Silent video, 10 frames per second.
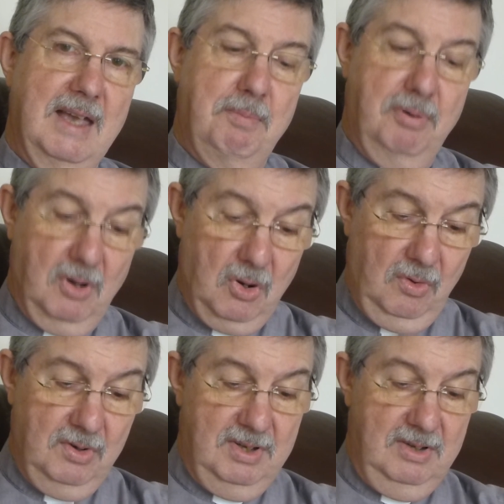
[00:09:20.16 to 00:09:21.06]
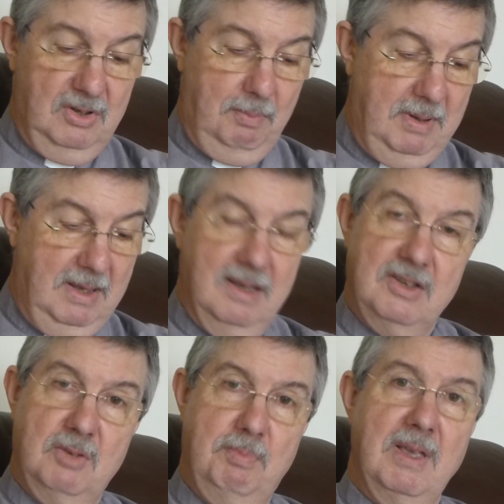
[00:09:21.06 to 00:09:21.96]
our priorities
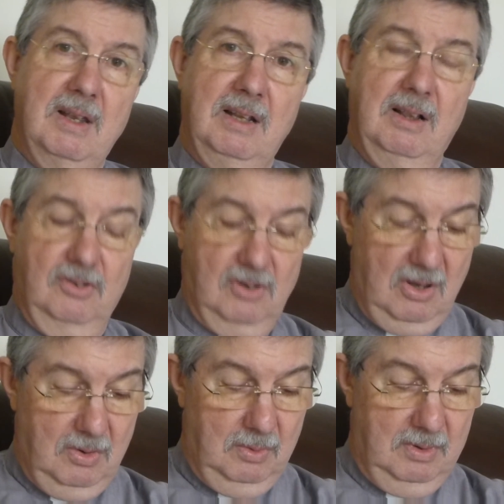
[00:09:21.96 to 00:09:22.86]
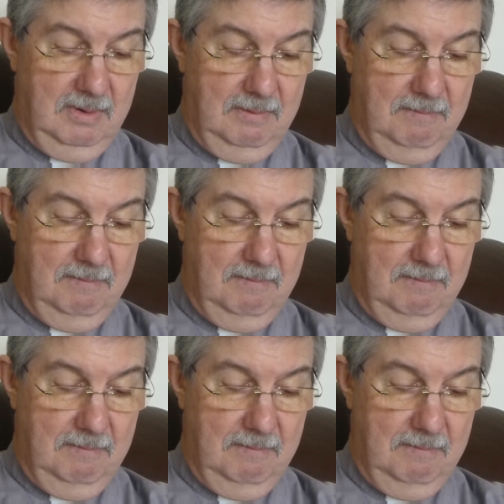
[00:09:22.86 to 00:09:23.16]
appear to be a little skewed.